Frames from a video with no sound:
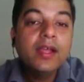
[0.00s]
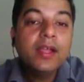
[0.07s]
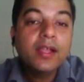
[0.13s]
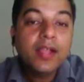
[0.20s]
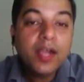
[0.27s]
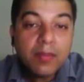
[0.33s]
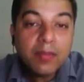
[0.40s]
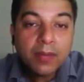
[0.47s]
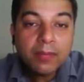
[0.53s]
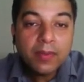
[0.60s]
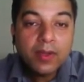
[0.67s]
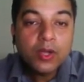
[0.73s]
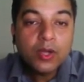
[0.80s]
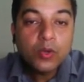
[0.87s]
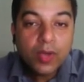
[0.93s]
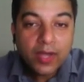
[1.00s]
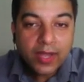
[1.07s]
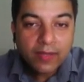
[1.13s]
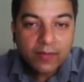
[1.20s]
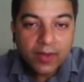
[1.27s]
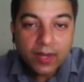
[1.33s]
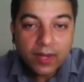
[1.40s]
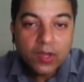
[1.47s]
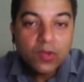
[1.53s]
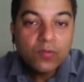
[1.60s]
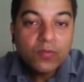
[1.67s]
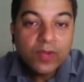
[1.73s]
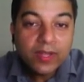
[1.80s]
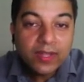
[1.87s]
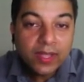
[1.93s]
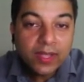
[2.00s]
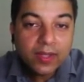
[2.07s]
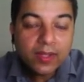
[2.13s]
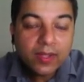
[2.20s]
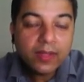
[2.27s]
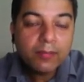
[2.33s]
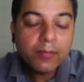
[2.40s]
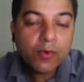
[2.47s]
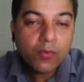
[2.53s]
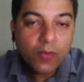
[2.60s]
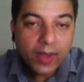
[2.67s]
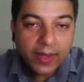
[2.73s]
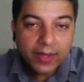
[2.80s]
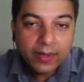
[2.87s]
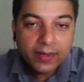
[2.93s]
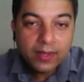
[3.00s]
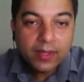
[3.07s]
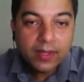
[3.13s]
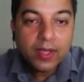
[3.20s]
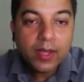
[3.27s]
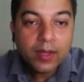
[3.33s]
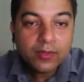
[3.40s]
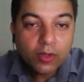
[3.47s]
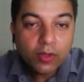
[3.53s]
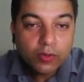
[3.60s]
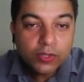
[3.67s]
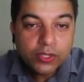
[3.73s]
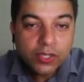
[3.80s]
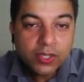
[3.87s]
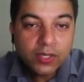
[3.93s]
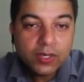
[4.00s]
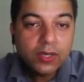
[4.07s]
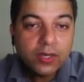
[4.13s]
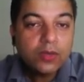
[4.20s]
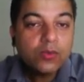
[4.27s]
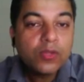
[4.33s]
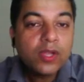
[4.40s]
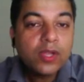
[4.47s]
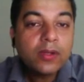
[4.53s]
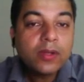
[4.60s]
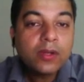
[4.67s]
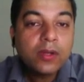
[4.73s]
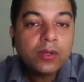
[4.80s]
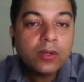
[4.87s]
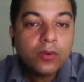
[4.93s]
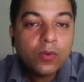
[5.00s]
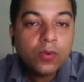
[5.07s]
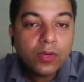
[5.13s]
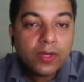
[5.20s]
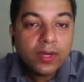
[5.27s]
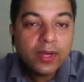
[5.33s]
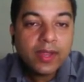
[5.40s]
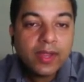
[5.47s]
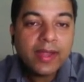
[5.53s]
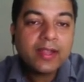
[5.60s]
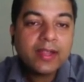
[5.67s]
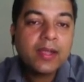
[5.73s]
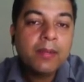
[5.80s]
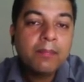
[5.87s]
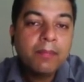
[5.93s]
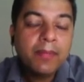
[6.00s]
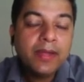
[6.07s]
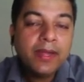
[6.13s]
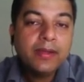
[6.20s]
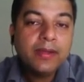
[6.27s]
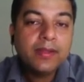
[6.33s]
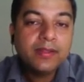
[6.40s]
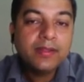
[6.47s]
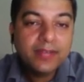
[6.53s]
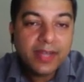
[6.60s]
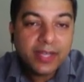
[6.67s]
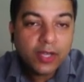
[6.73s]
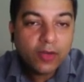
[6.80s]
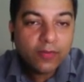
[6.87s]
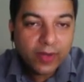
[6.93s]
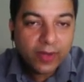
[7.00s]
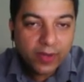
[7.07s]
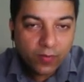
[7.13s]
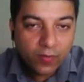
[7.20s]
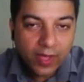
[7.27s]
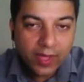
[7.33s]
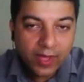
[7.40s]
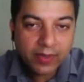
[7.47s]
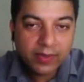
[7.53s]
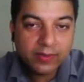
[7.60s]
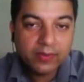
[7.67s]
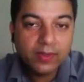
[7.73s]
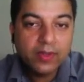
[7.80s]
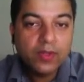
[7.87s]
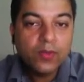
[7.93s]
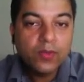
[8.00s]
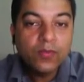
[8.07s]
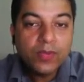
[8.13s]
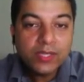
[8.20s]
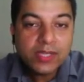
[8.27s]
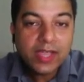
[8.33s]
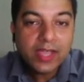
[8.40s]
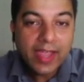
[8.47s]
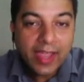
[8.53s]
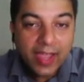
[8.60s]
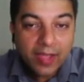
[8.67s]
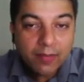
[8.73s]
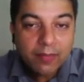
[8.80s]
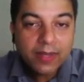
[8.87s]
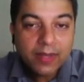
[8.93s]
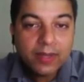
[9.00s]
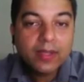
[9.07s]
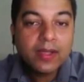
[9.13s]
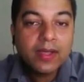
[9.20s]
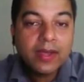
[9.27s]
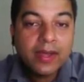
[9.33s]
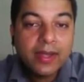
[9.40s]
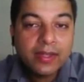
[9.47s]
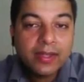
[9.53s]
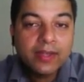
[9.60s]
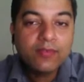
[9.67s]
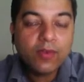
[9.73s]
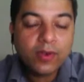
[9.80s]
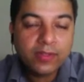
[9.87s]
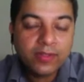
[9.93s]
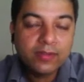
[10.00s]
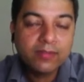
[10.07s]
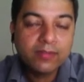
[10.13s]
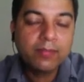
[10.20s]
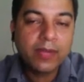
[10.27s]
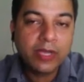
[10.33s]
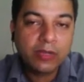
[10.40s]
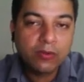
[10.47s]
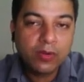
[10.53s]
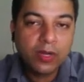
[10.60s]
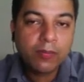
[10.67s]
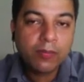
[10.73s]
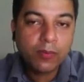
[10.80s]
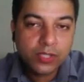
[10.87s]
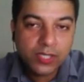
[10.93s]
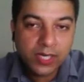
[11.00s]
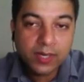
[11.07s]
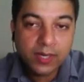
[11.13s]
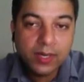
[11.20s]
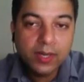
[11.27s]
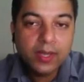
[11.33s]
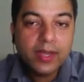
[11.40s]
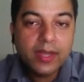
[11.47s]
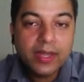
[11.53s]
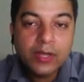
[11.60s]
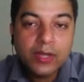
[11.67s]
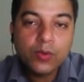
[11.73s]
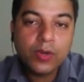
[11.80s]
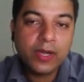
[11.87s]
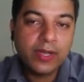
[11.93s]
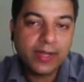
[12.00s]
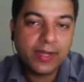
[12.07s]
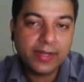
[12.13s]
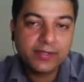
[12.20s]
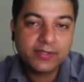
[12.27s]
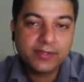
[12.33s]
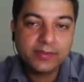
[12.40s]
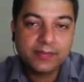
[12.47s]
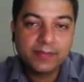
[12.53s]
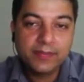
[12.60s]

come up to a level where they provide a solution to the total and complete set of requirements which have been created for this particular project into context.